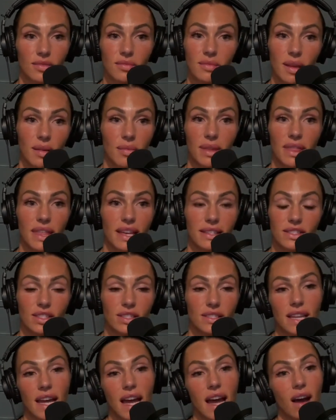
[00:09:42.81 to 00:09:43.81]
Maybe that's
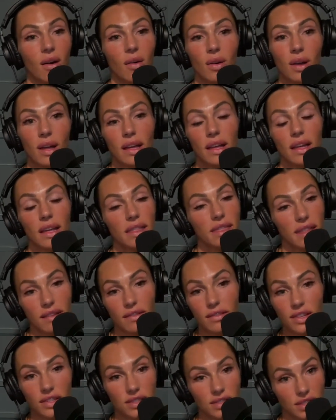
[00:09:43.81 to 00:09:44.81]
just how they've
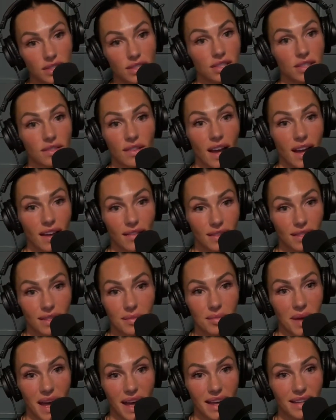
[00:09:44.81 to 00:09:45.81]
learned to survive in the
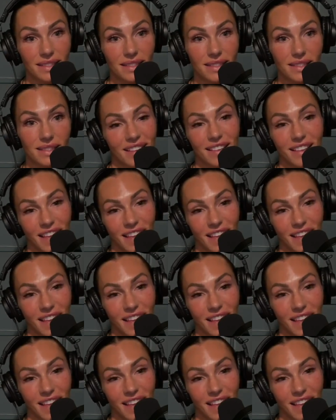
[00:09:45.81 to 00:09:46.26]
past.